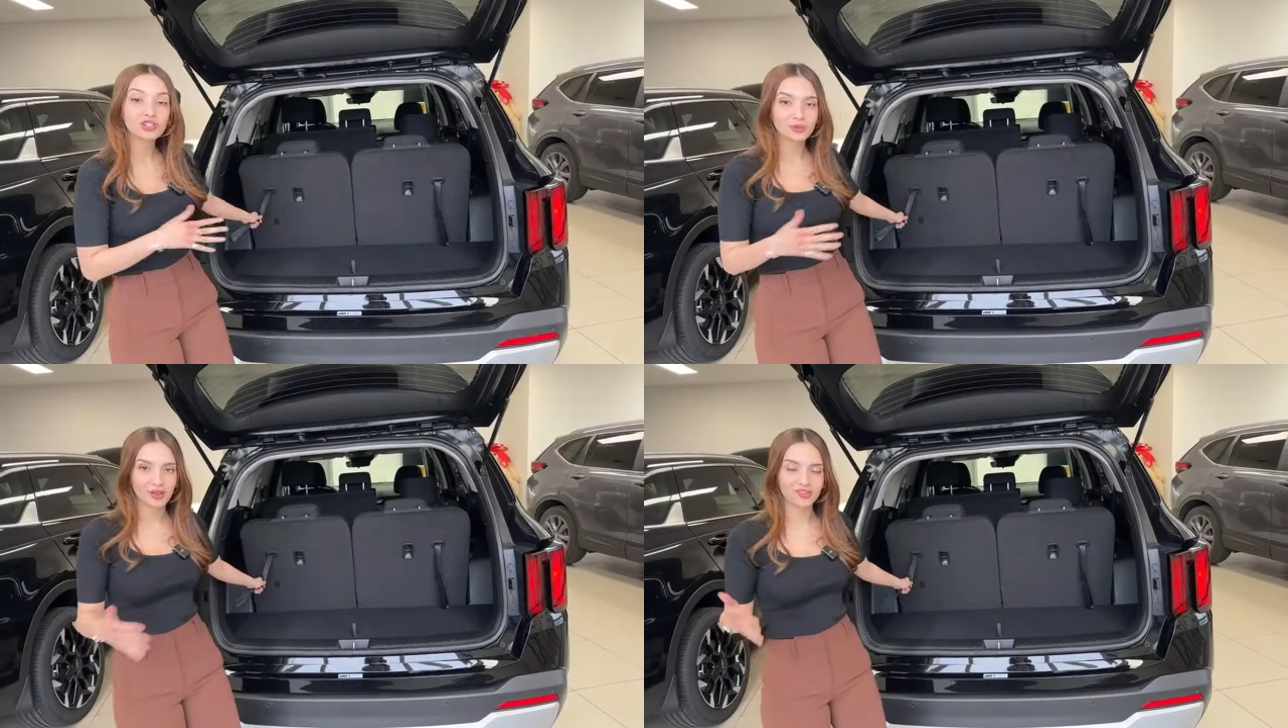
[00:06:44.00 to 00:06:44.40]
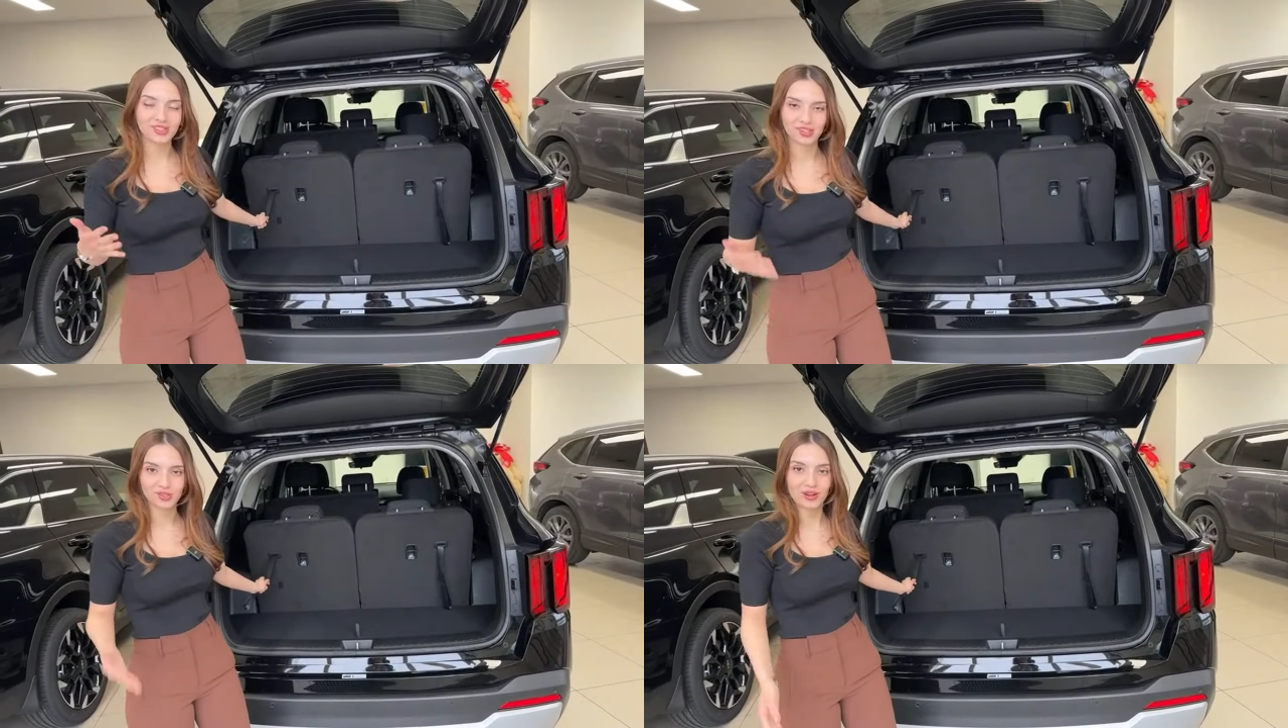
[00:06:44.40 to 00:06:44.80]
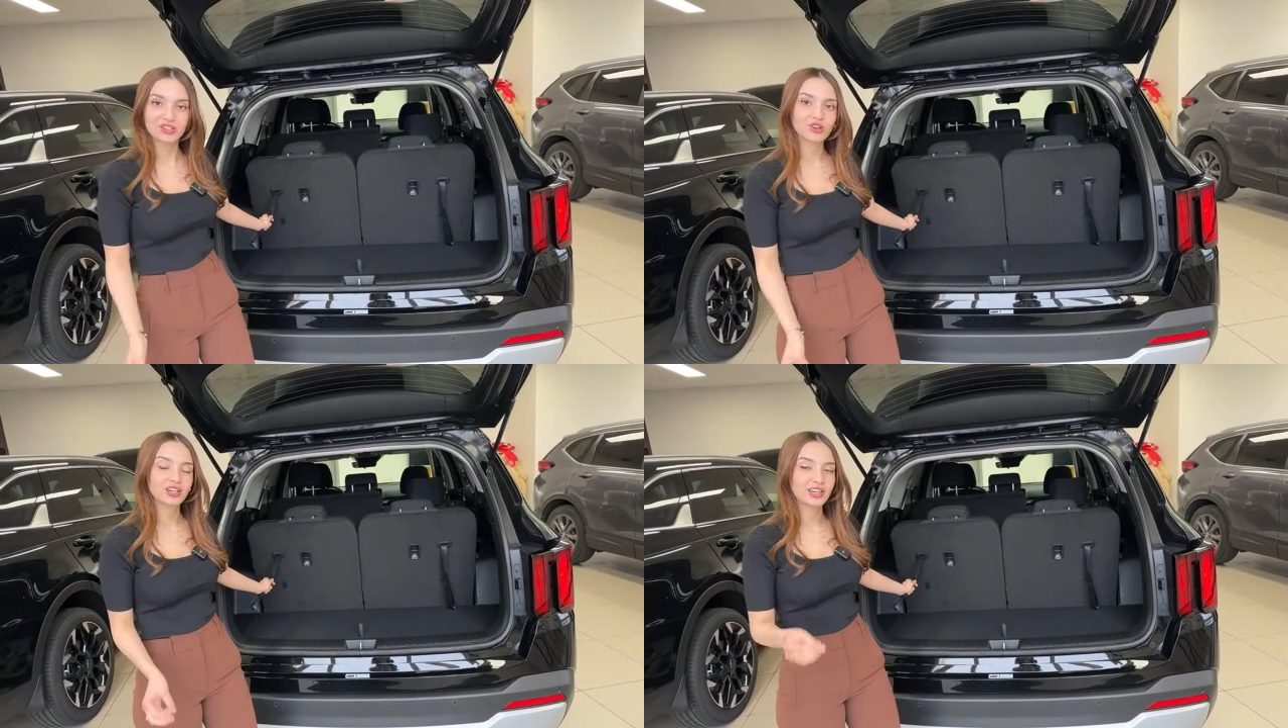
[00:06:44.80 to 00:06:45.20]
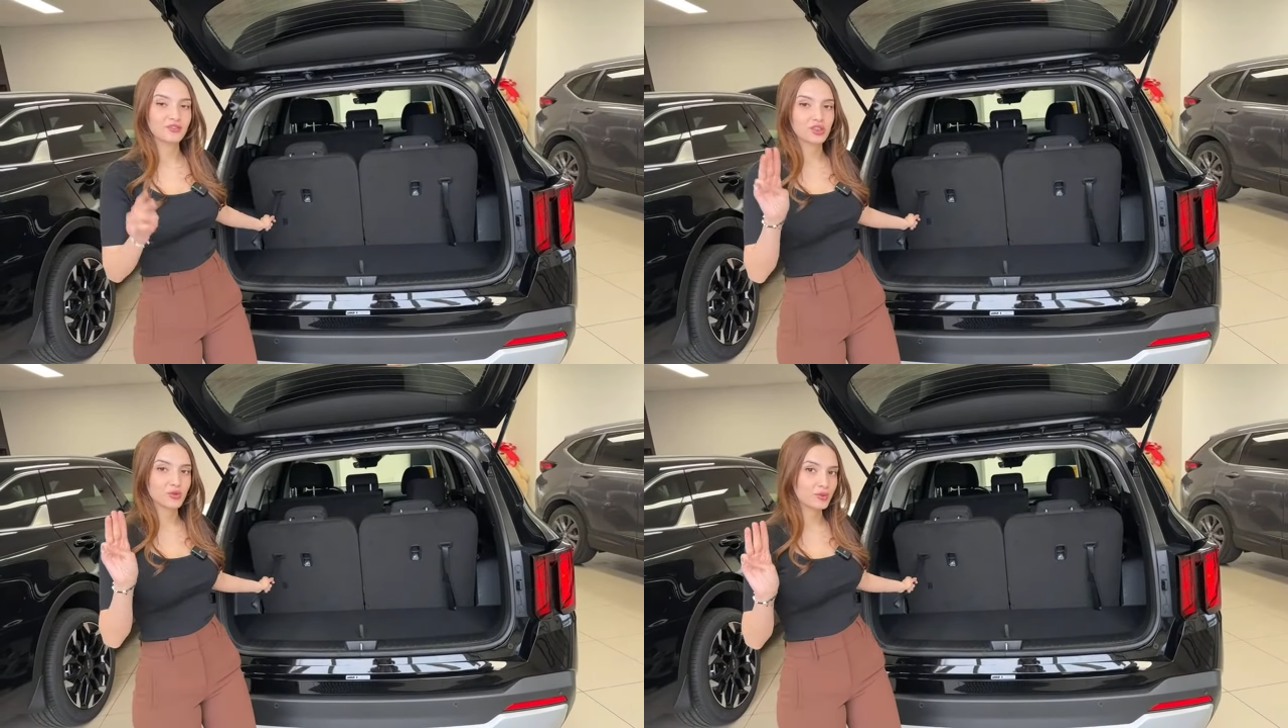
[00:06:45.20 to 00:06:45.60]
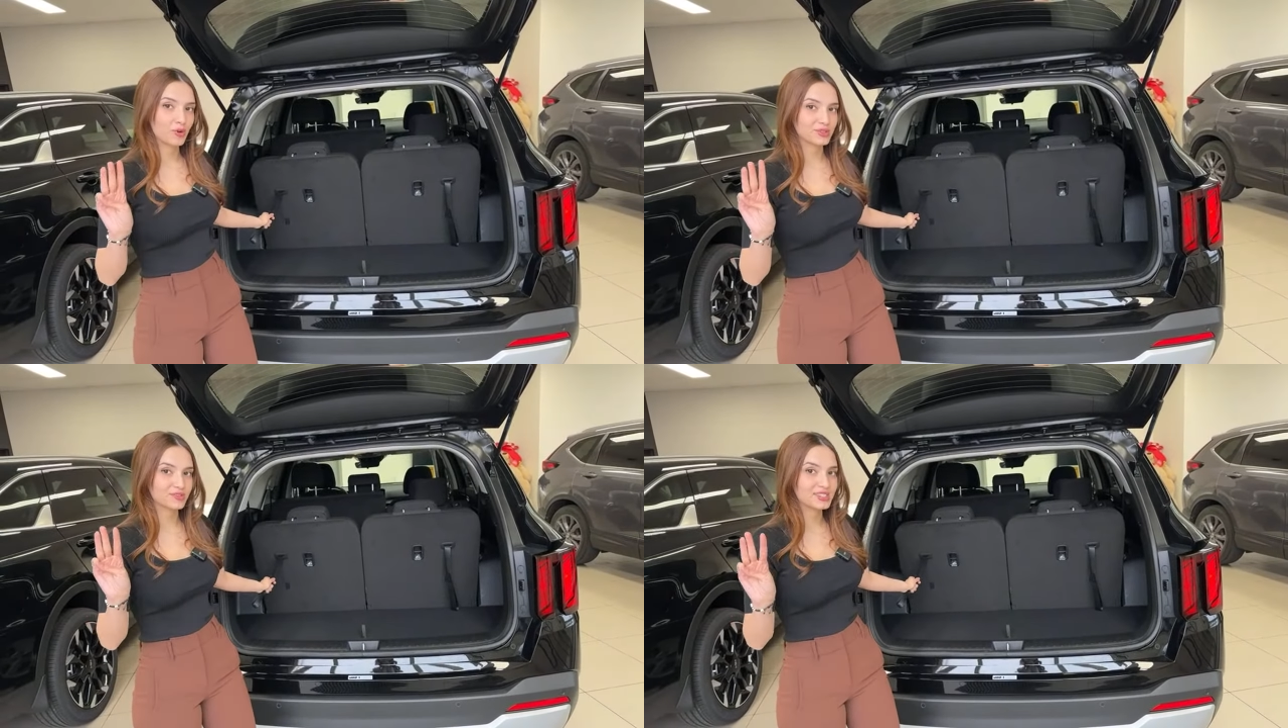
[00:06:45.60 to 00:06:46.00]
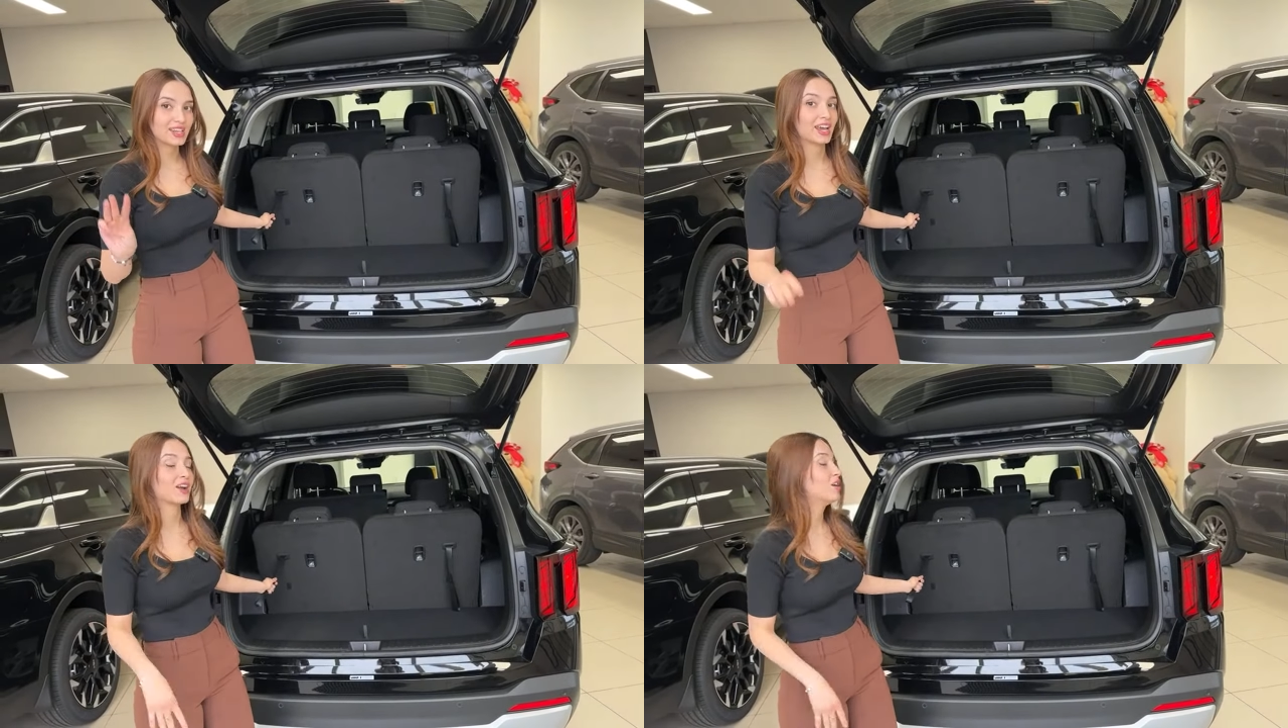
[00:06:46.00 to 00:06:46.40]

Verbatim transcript: trim levels of this Sorento are gonna give you three rows of seating.